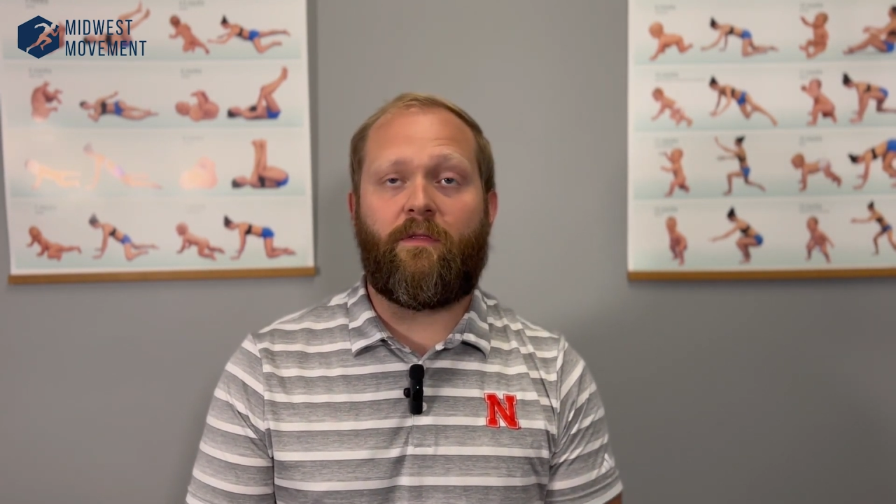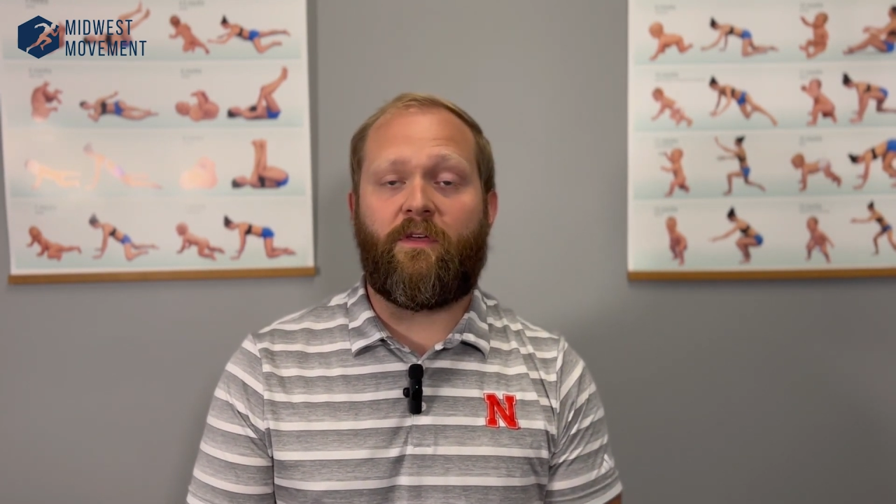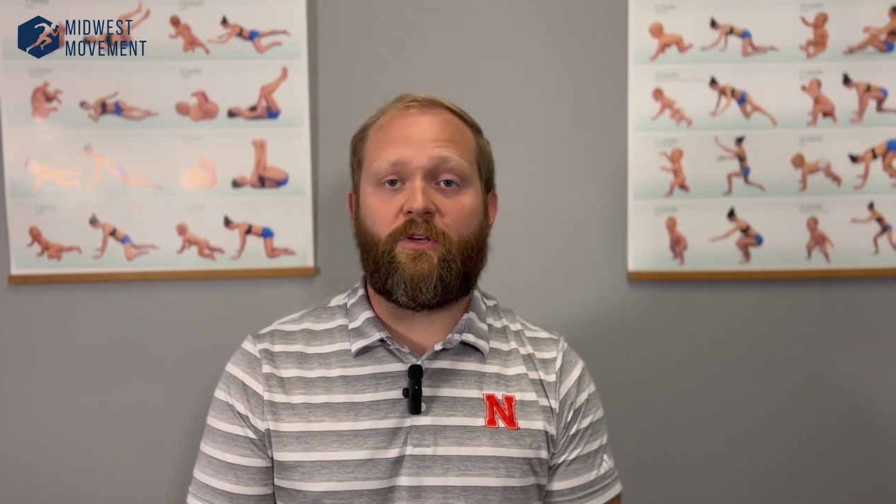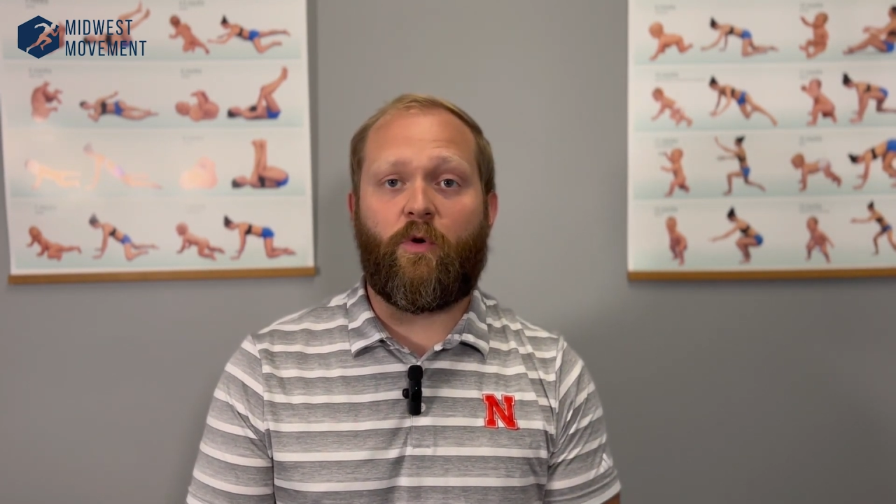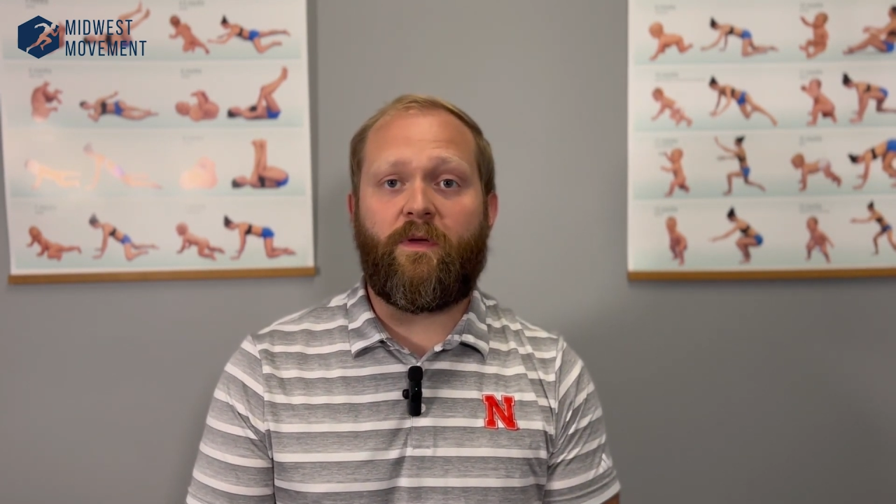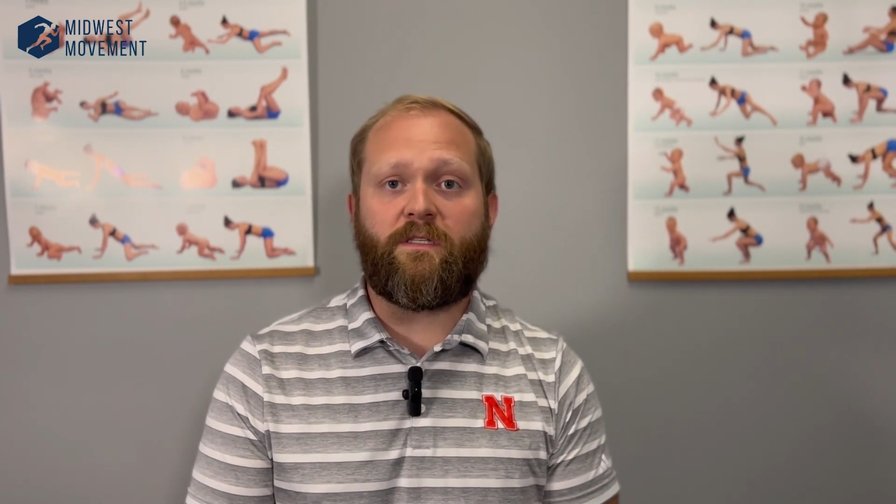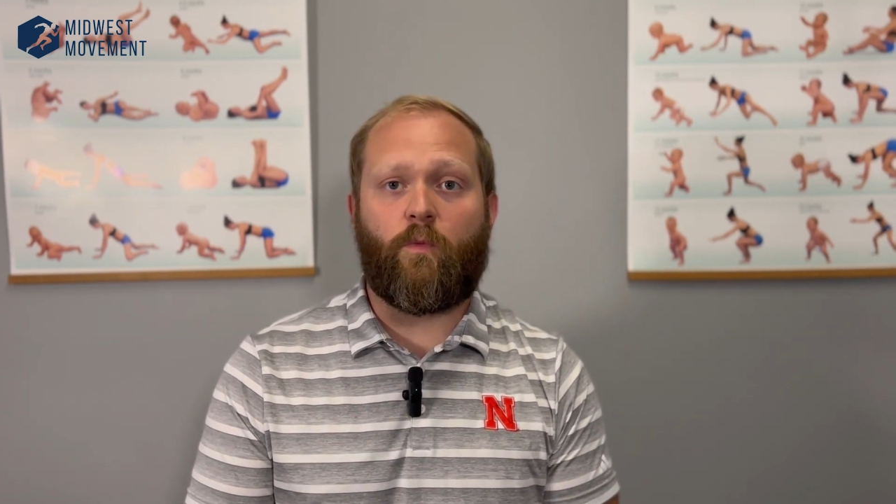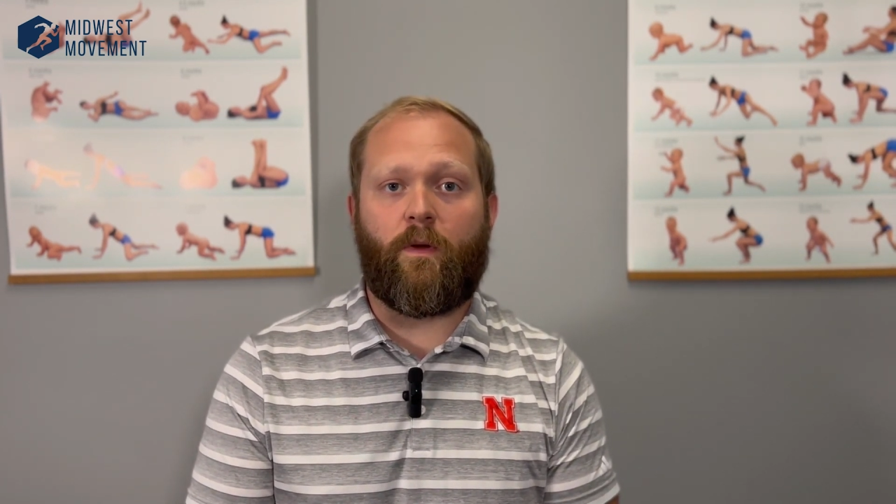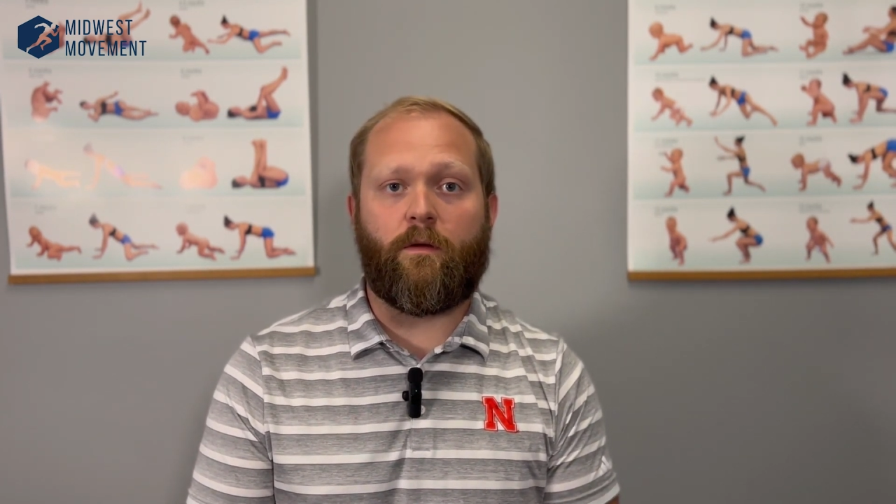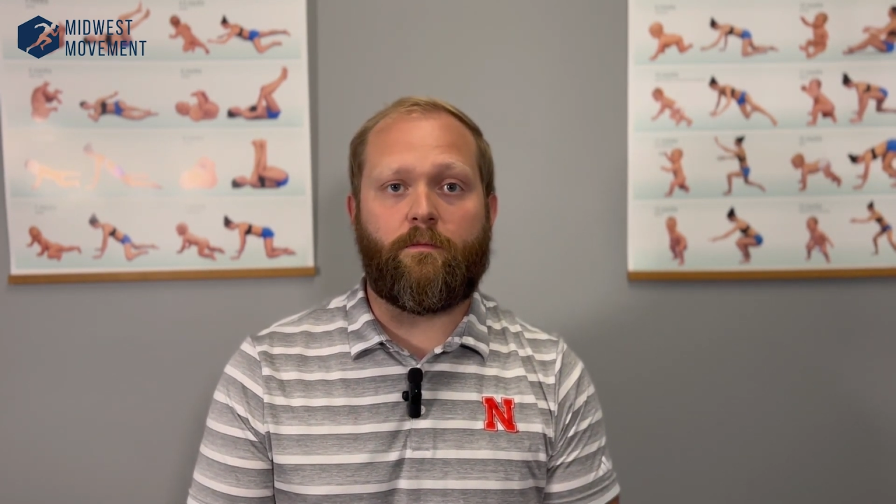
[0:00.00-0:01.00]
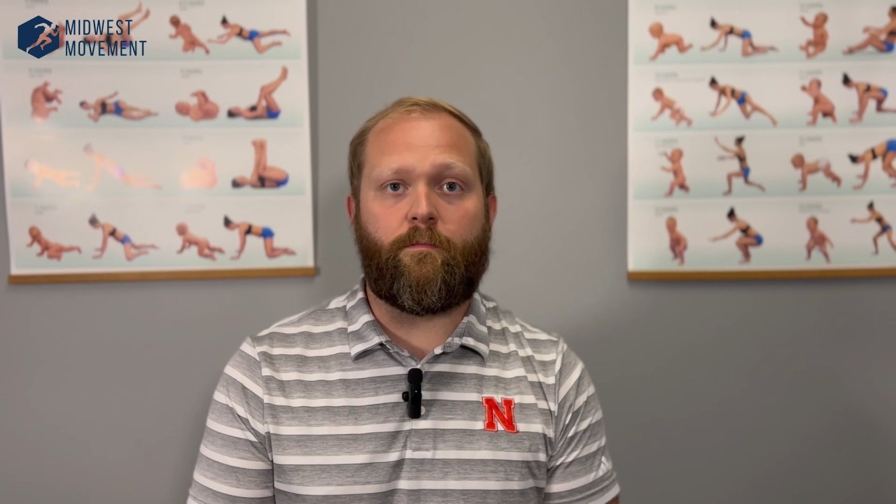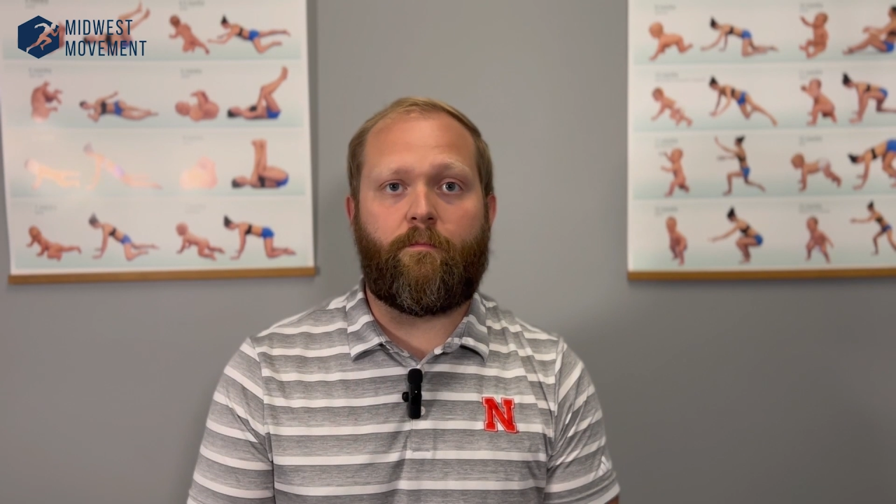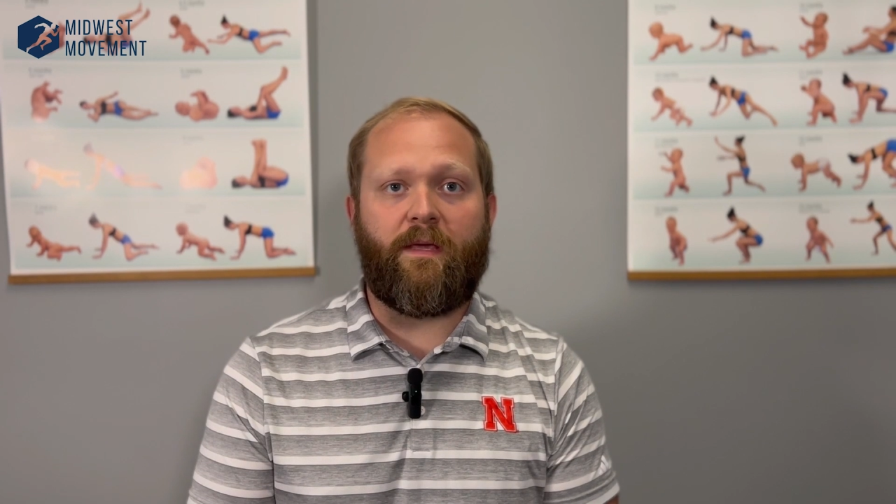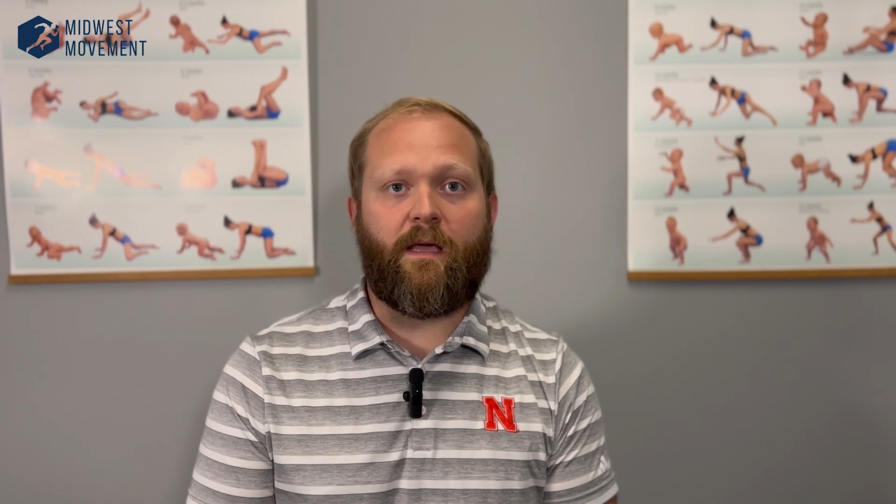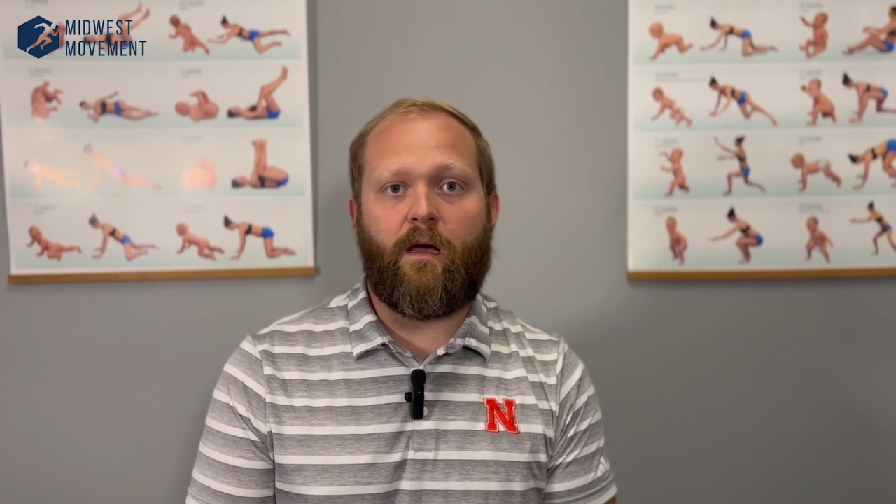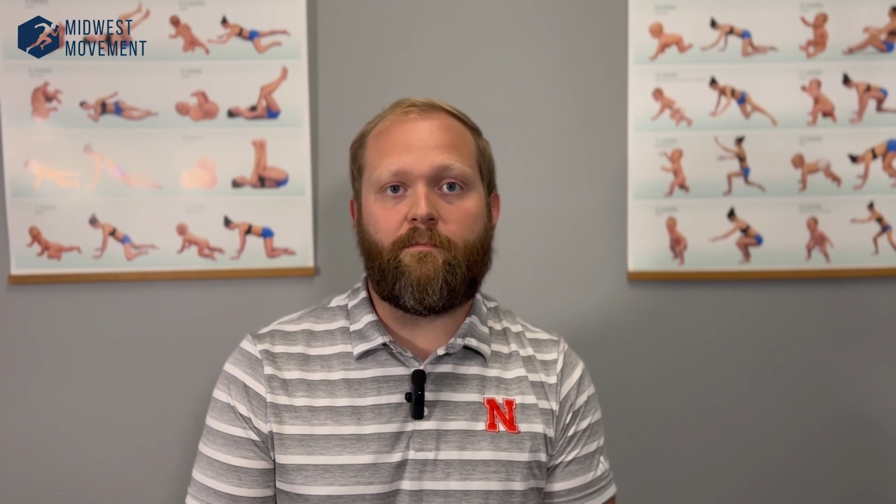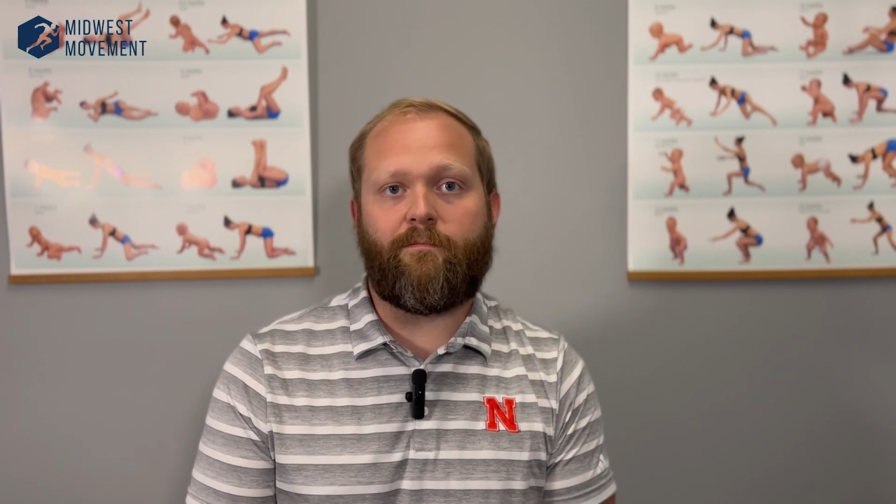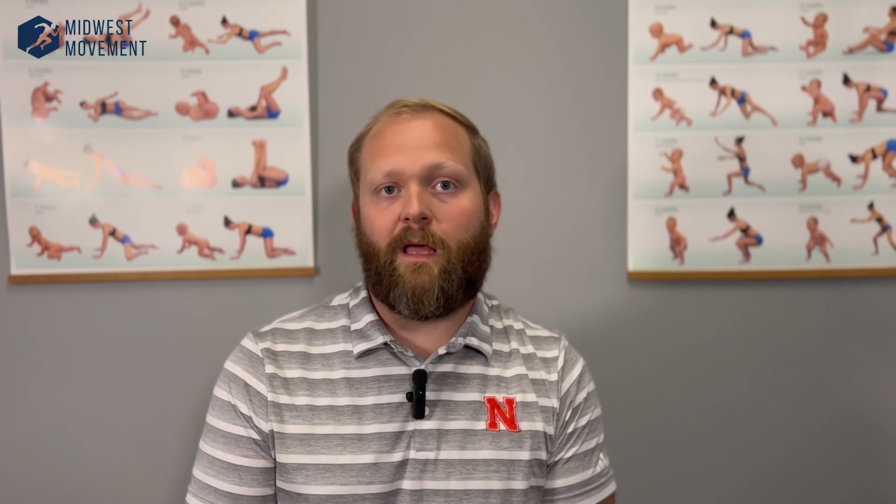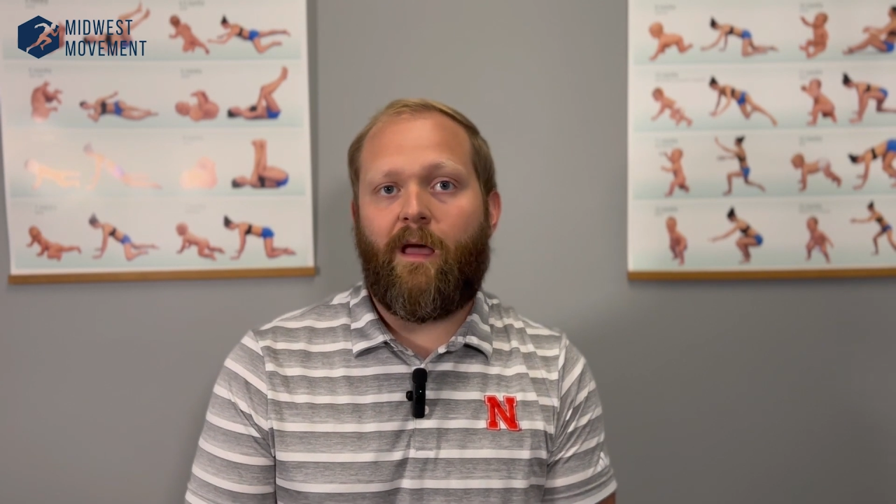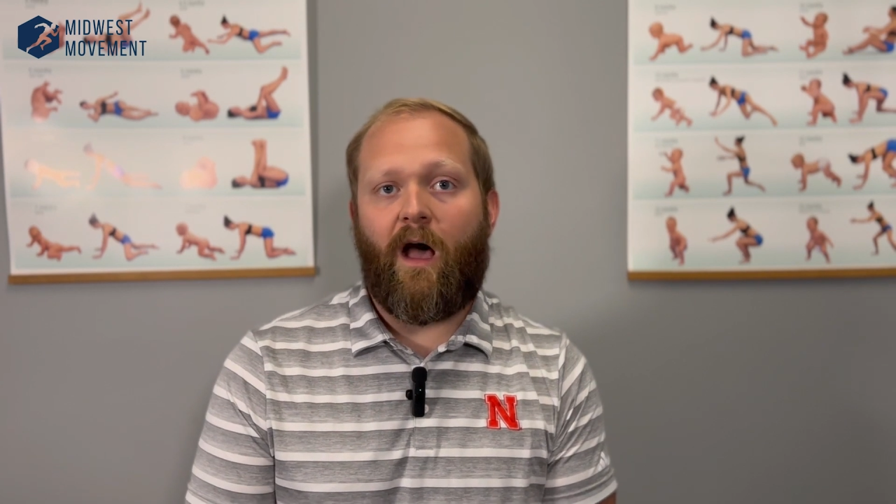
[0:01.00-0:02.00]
the joints will become